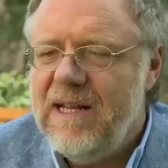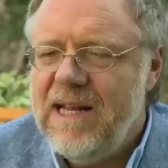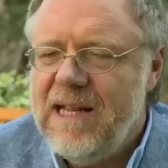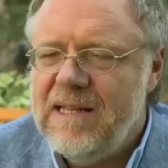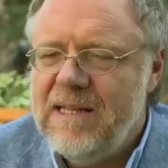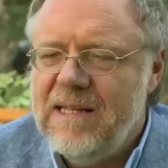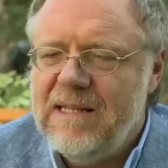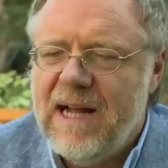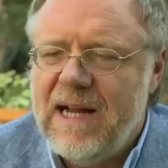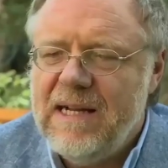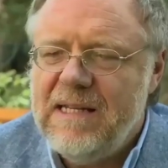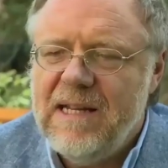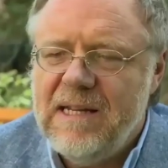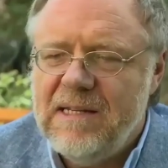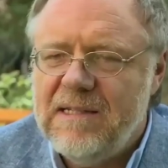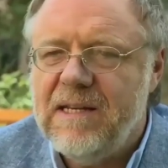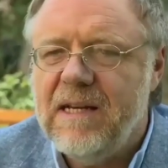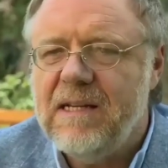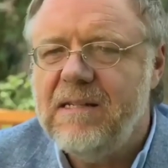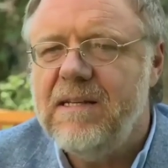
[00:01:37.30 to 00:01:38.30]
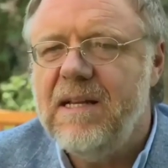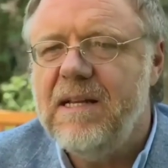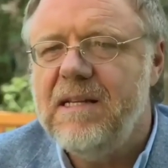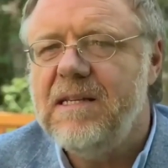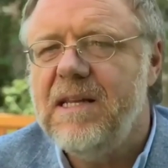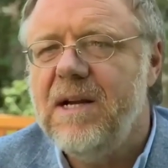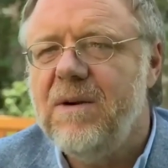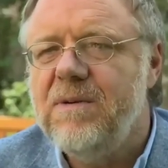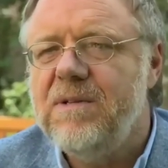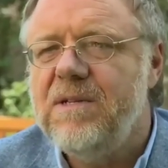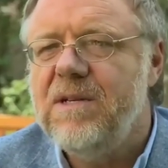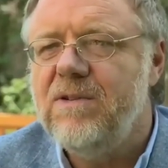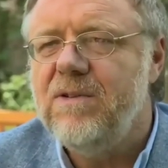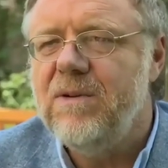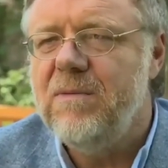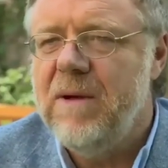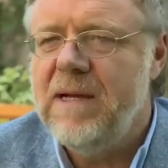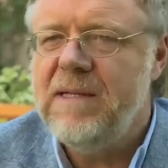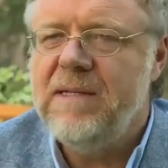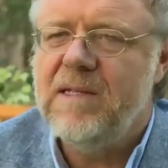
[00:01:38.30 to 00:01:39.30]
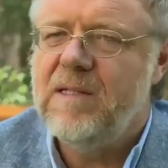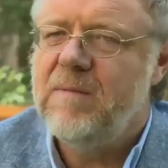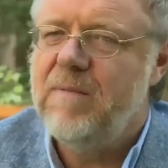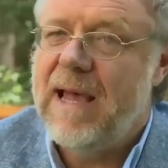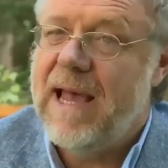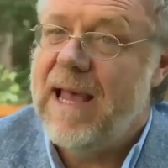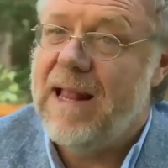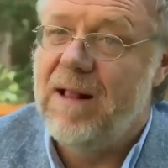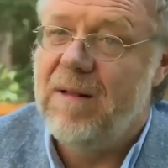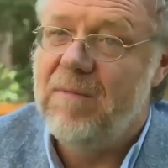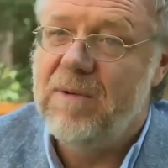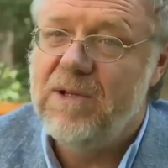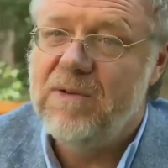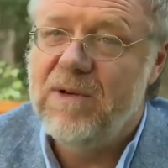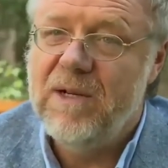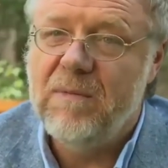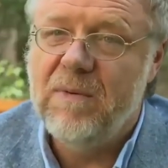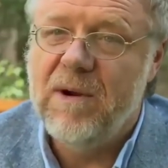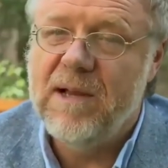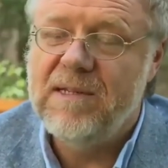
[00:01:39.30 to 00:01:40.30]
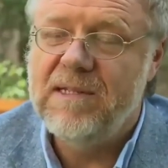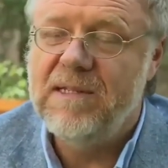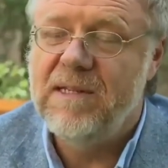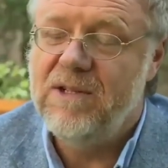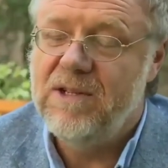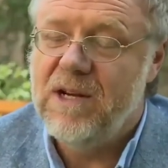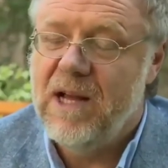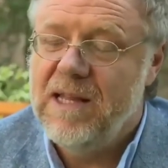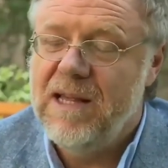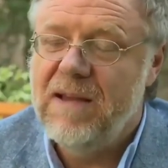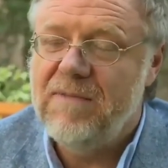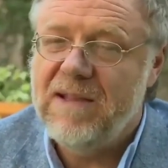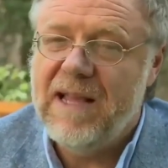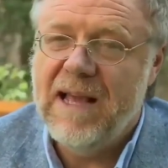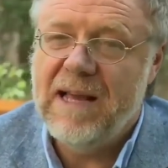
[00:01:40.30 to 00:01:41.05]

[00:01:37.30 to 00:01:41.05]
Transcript: In the 1960s, there was a tremendous battle between President John F.